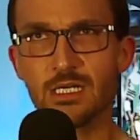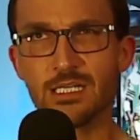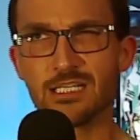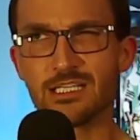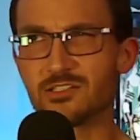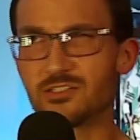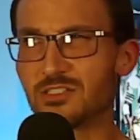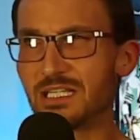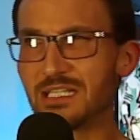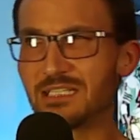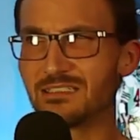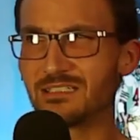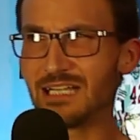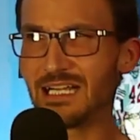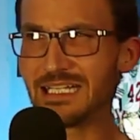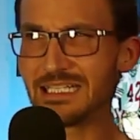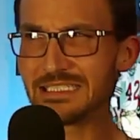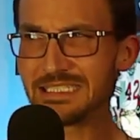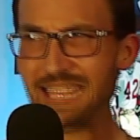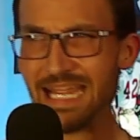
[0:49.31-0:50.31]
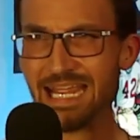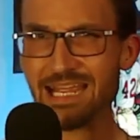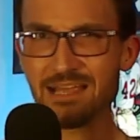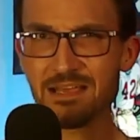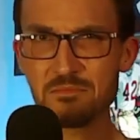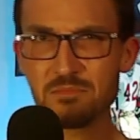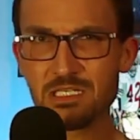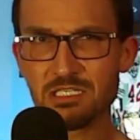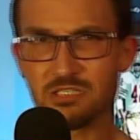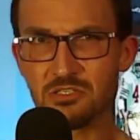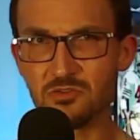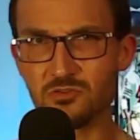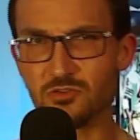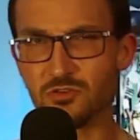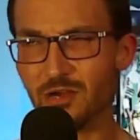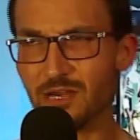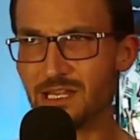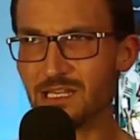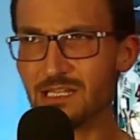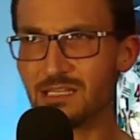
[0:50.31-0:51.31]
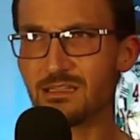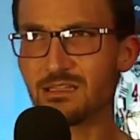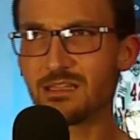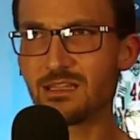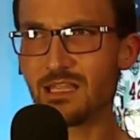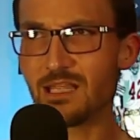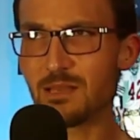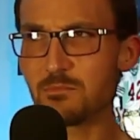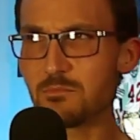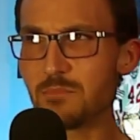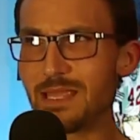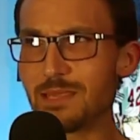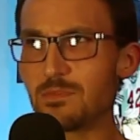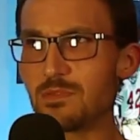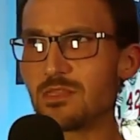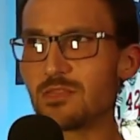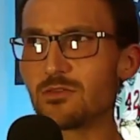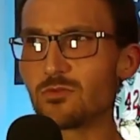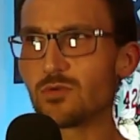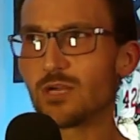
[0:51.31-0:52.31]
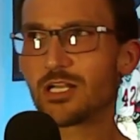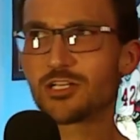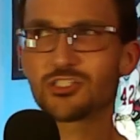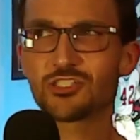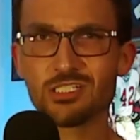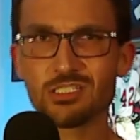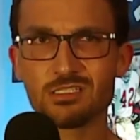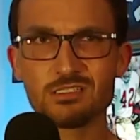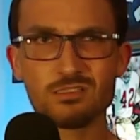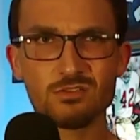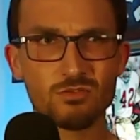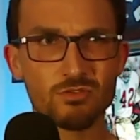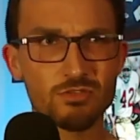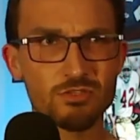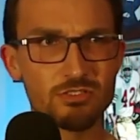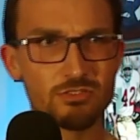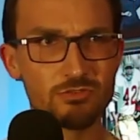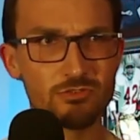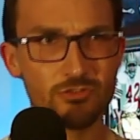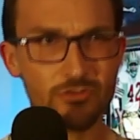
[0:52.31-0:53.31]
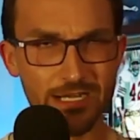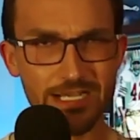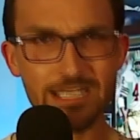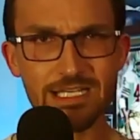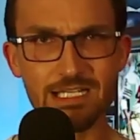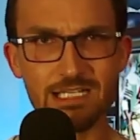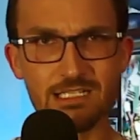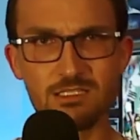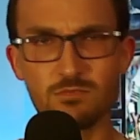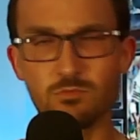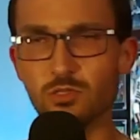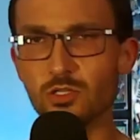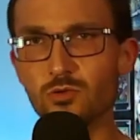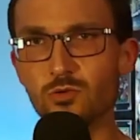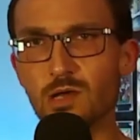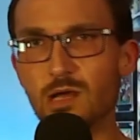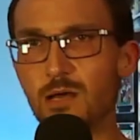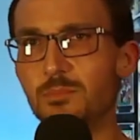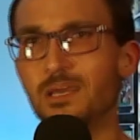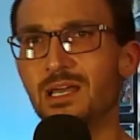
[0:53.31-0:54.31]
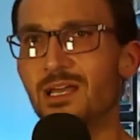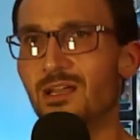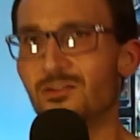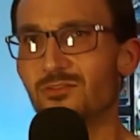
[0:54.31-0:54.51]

there's a dam in Ukraine that maybe the Russians or the Ukrainians blew up.